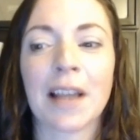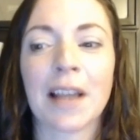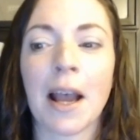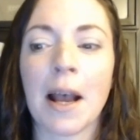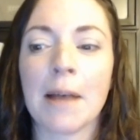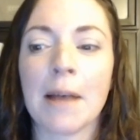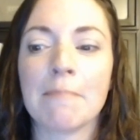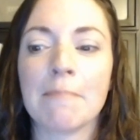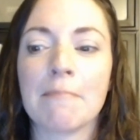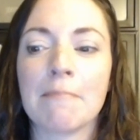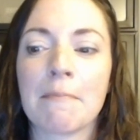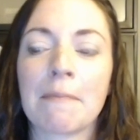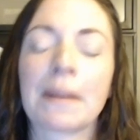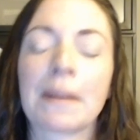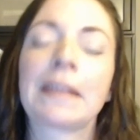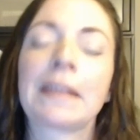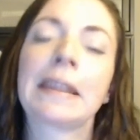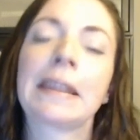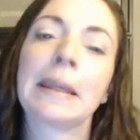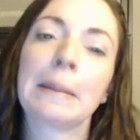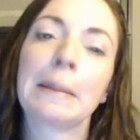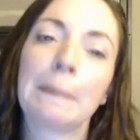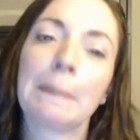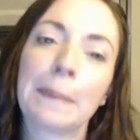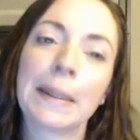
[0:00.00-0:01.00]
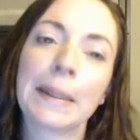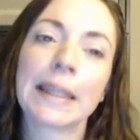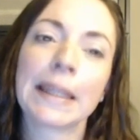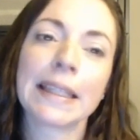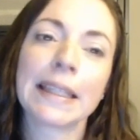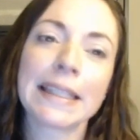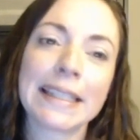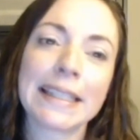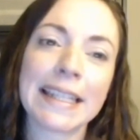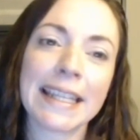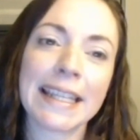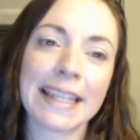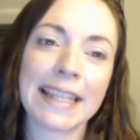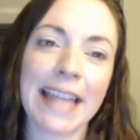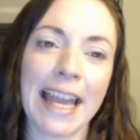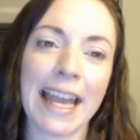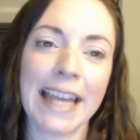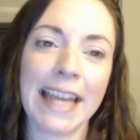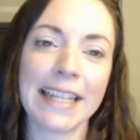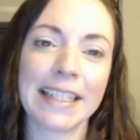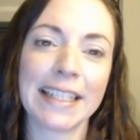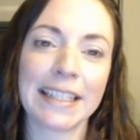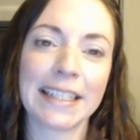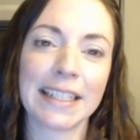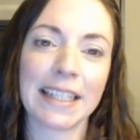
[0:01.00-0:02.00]
But the ability
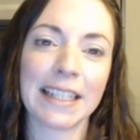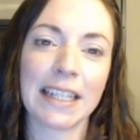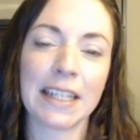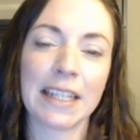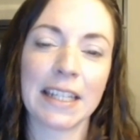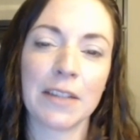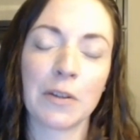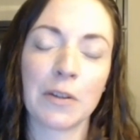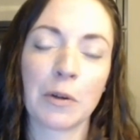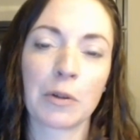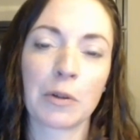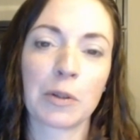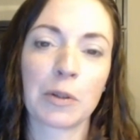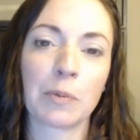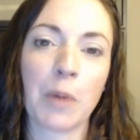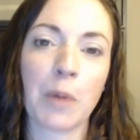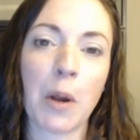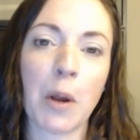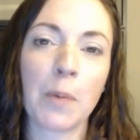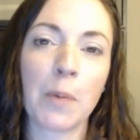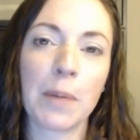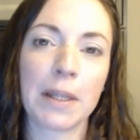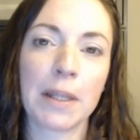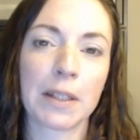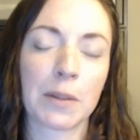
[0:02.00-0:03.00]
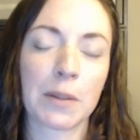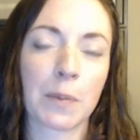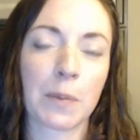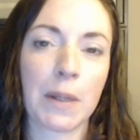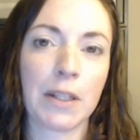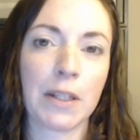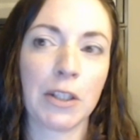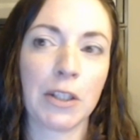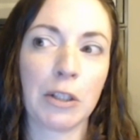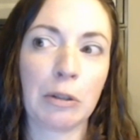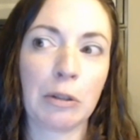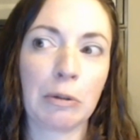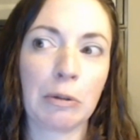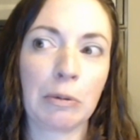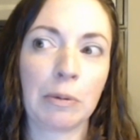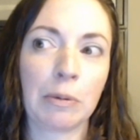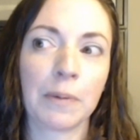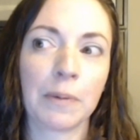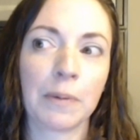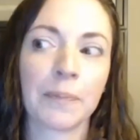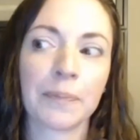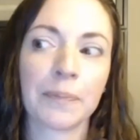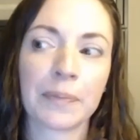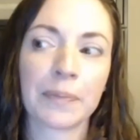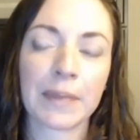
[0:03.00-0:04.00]
then in those moments when you
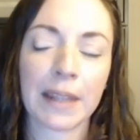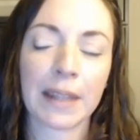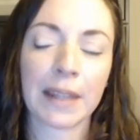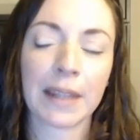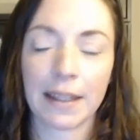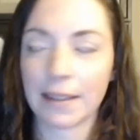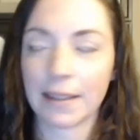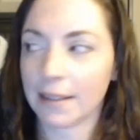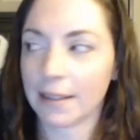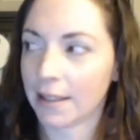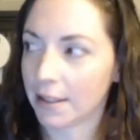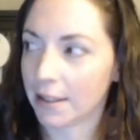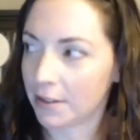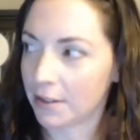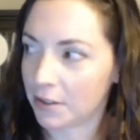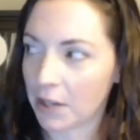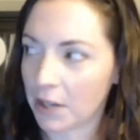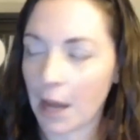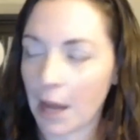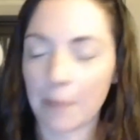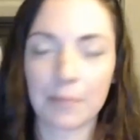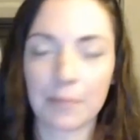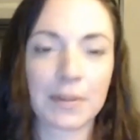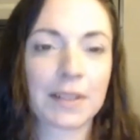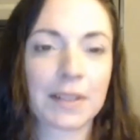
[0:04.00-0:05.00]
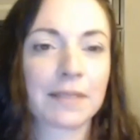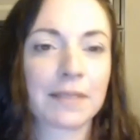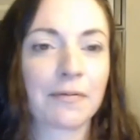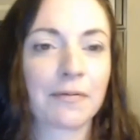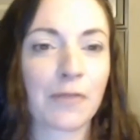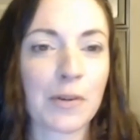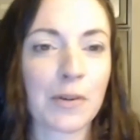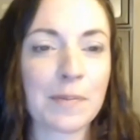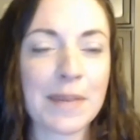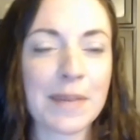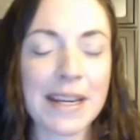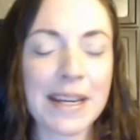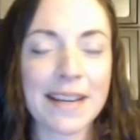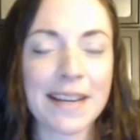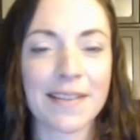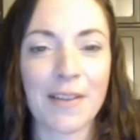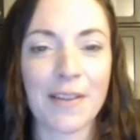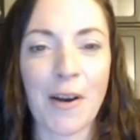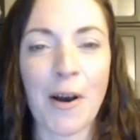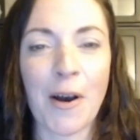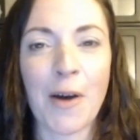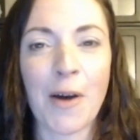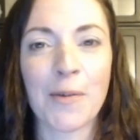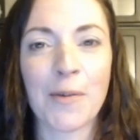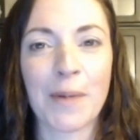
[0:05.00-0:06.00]
get stopped, for me in the
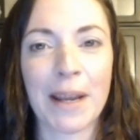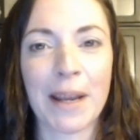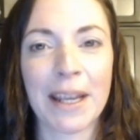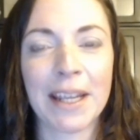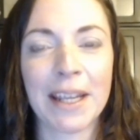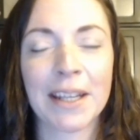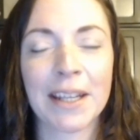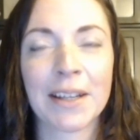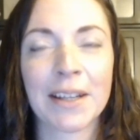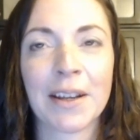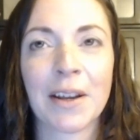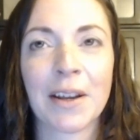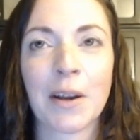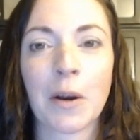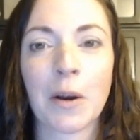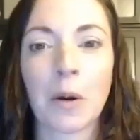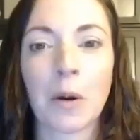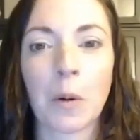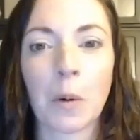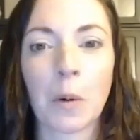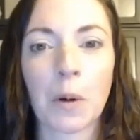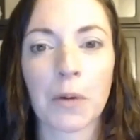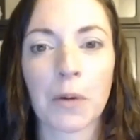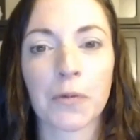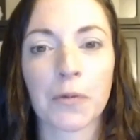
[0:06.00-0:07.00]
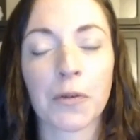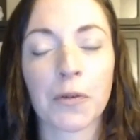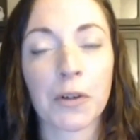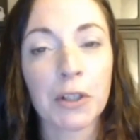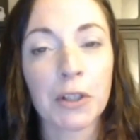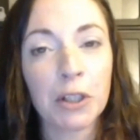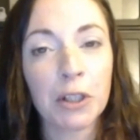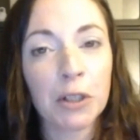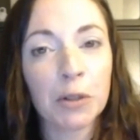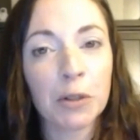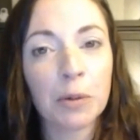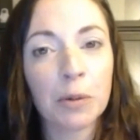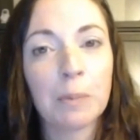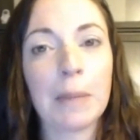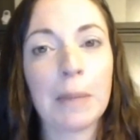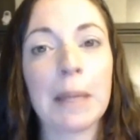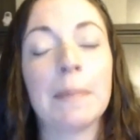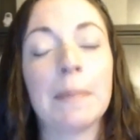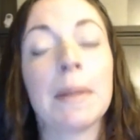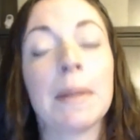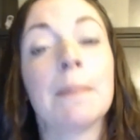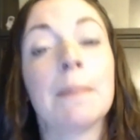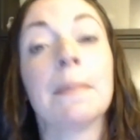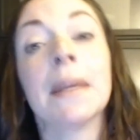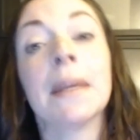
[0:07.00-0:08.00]
hallway, or for you
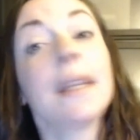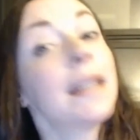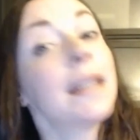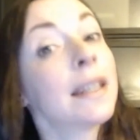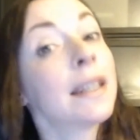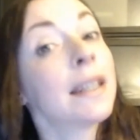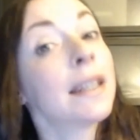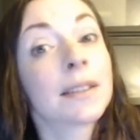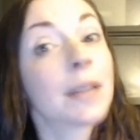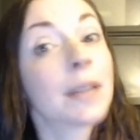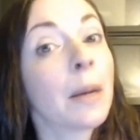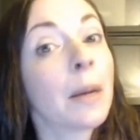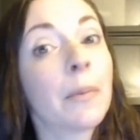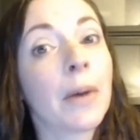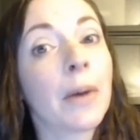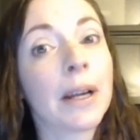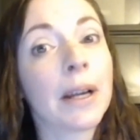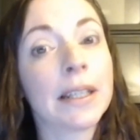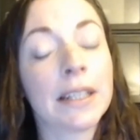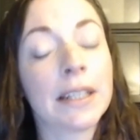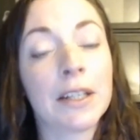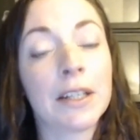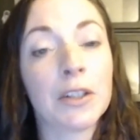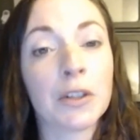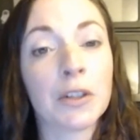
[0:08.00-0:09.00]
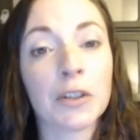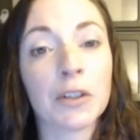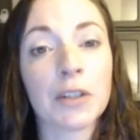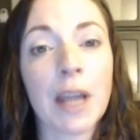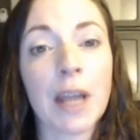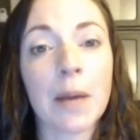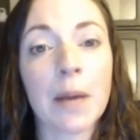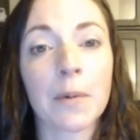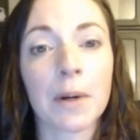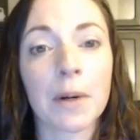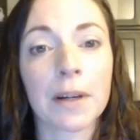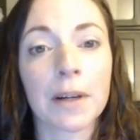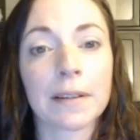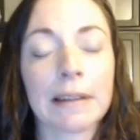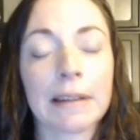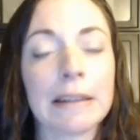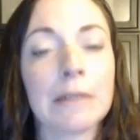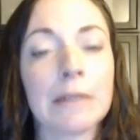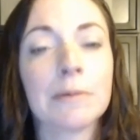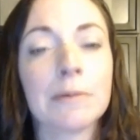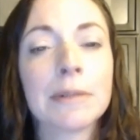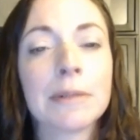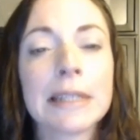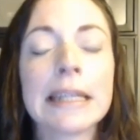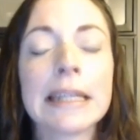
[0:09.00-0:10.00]
maybe meeting someone in your network that
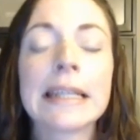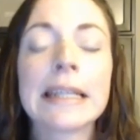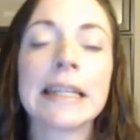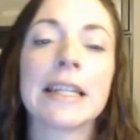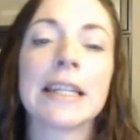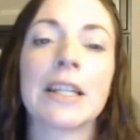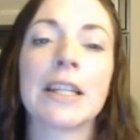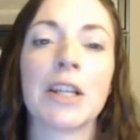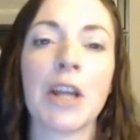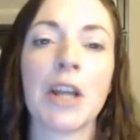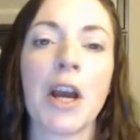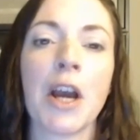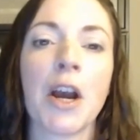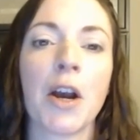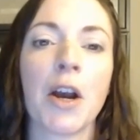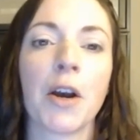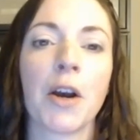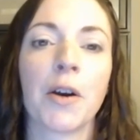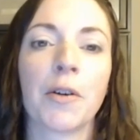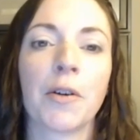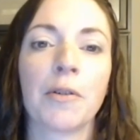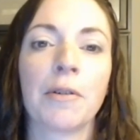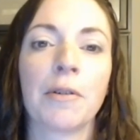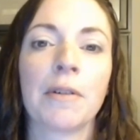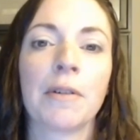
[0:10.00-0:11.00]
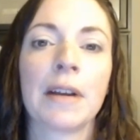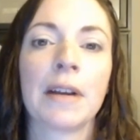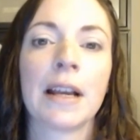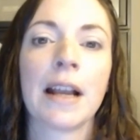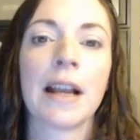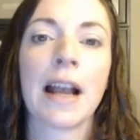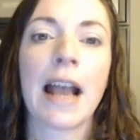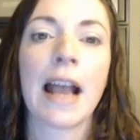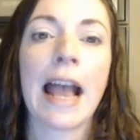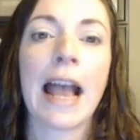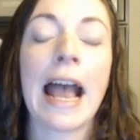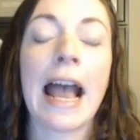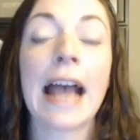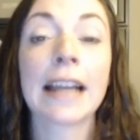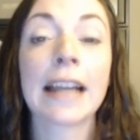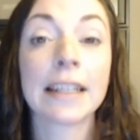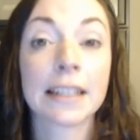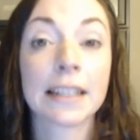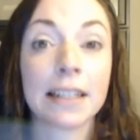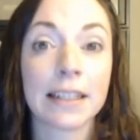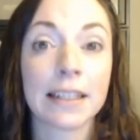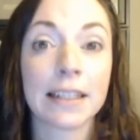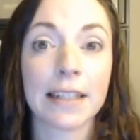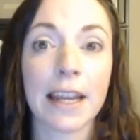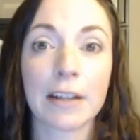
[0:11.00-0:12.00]
you didn't know had a
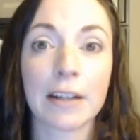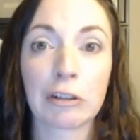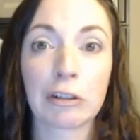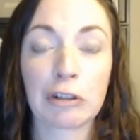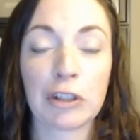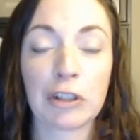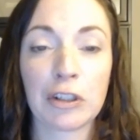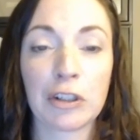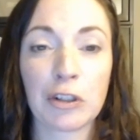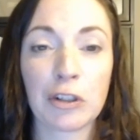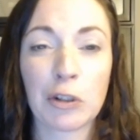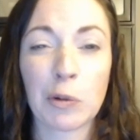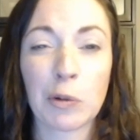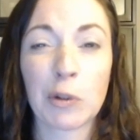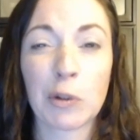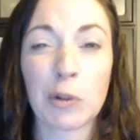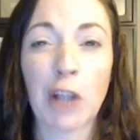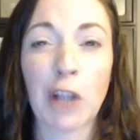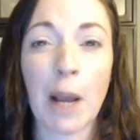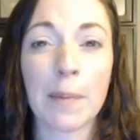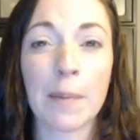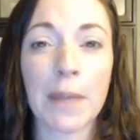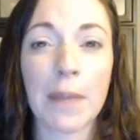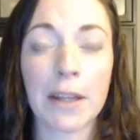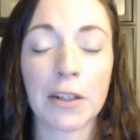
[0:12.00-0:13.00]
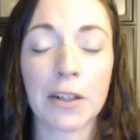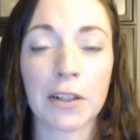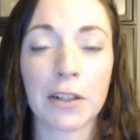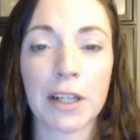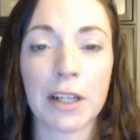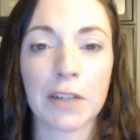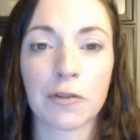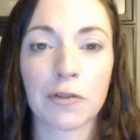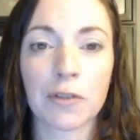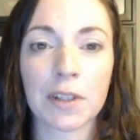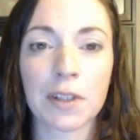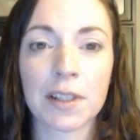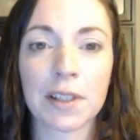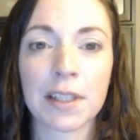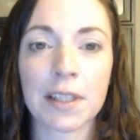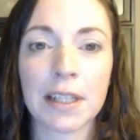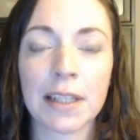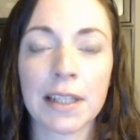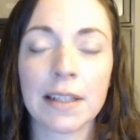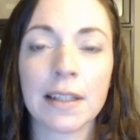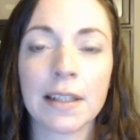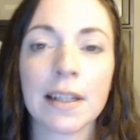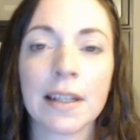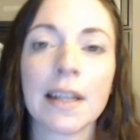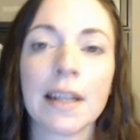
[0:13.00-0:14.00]
connection to a job that you're
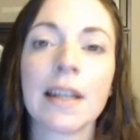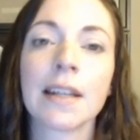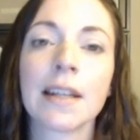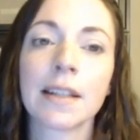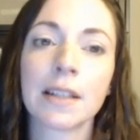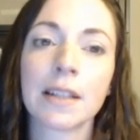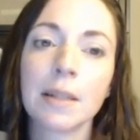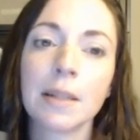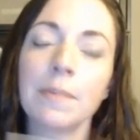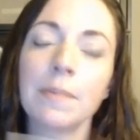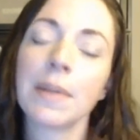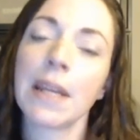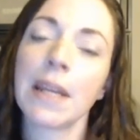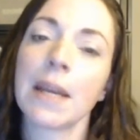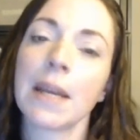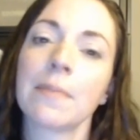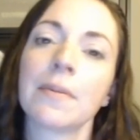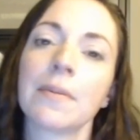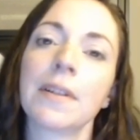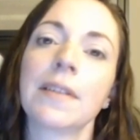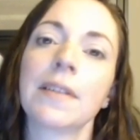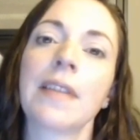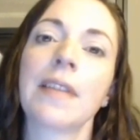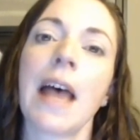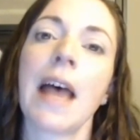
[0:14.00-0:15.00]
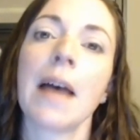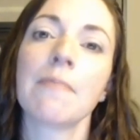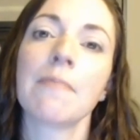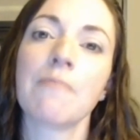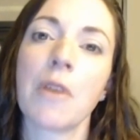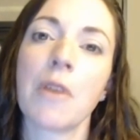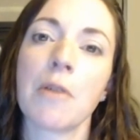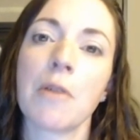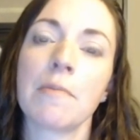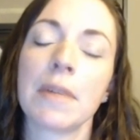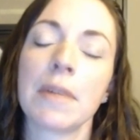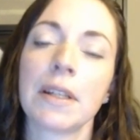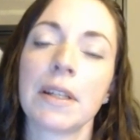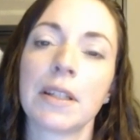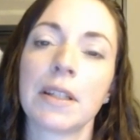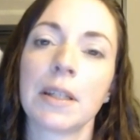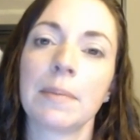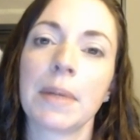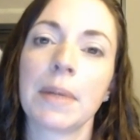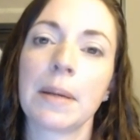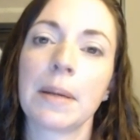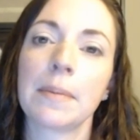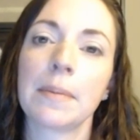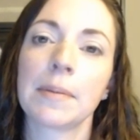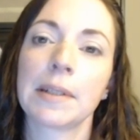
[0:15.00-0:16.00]
interested, to be able in that moment to
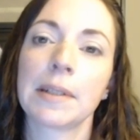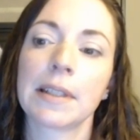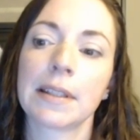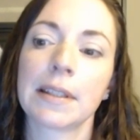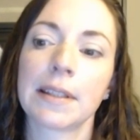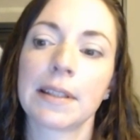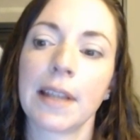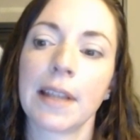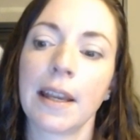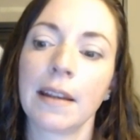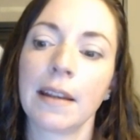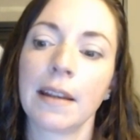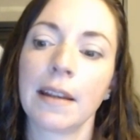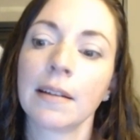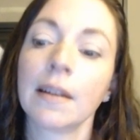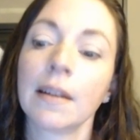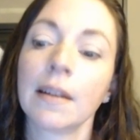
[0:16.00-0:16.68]
be able to say,